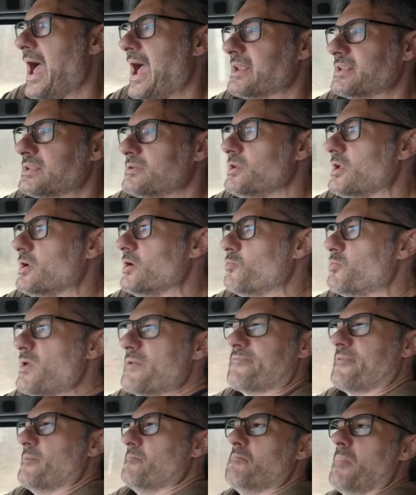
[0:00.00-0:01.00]
and
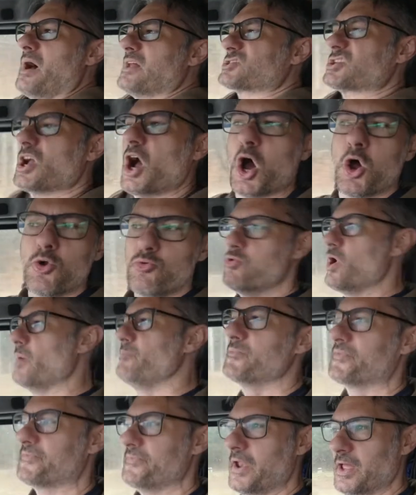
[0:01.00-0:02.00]
with much
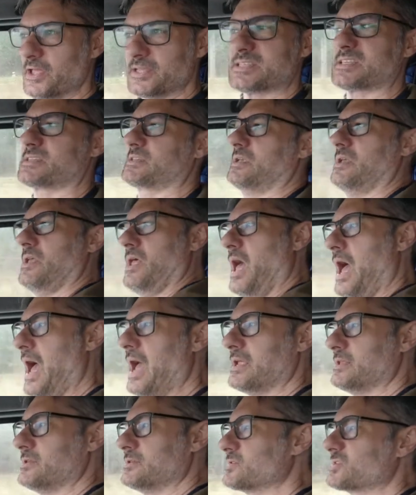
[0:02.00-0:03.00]
harumphness
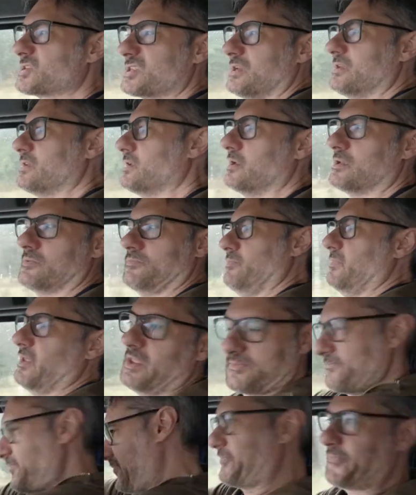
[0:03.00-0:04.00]
and
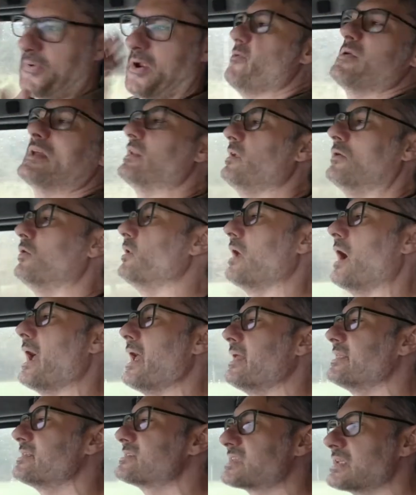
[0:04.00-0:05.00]
throwing her
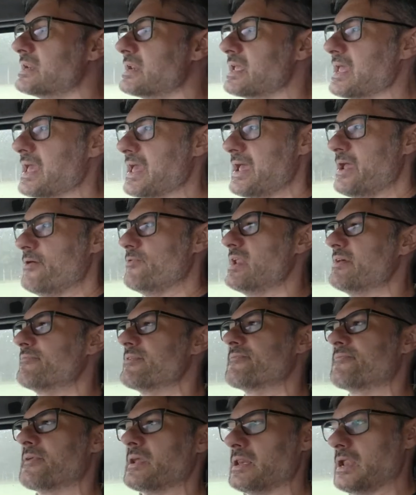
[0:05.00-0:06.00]
hands in the air and
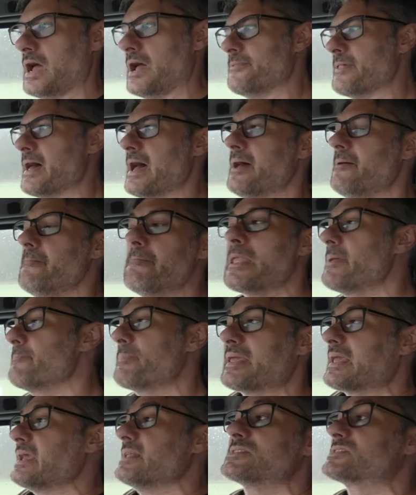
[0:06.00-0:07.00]
everything like that,
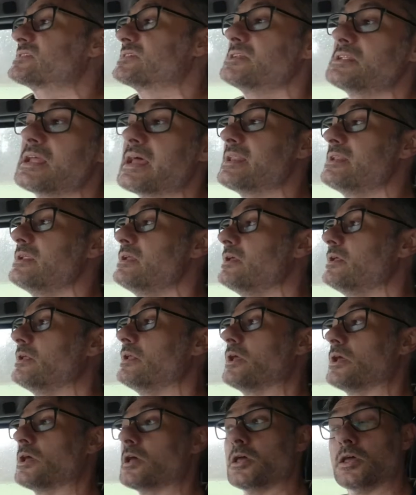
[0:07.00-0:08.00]
begins to then
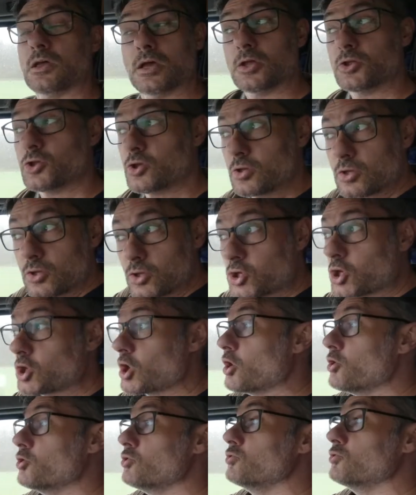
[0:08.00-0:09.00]

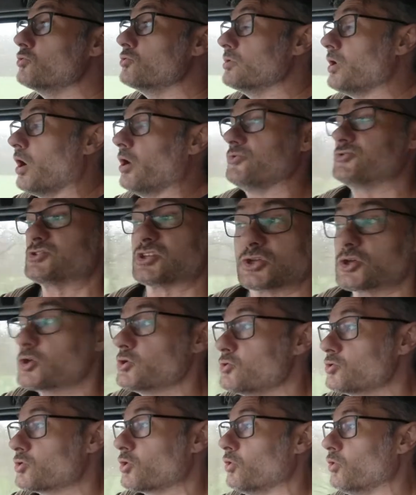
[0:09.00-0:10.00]
go onto
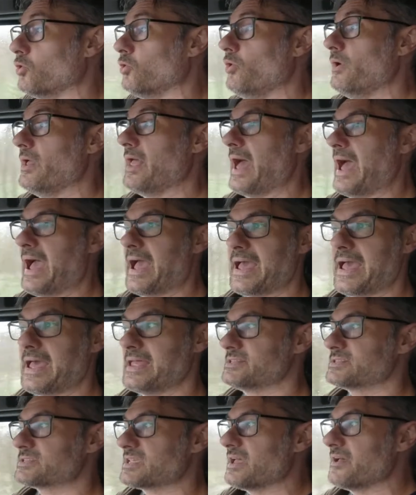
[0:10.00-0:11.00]
Google
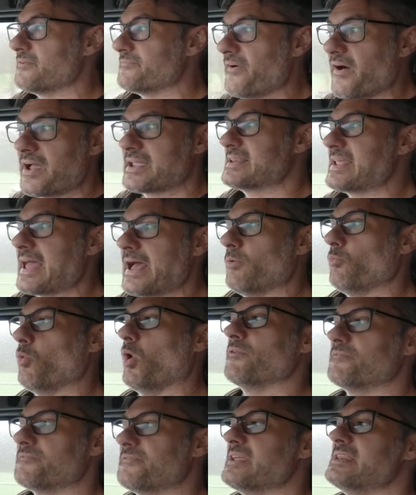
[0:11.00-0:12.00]
and find out
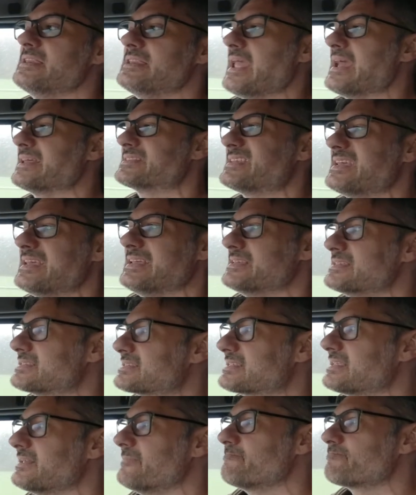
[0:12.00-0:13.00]
what vignette
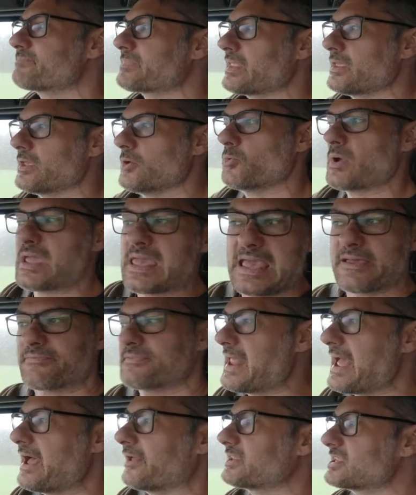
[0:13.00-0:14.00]
is we
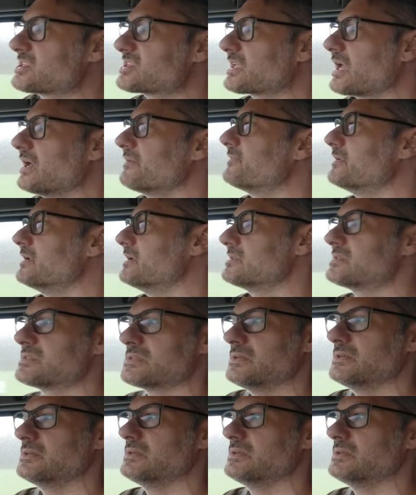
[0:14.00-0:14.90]
have now discovered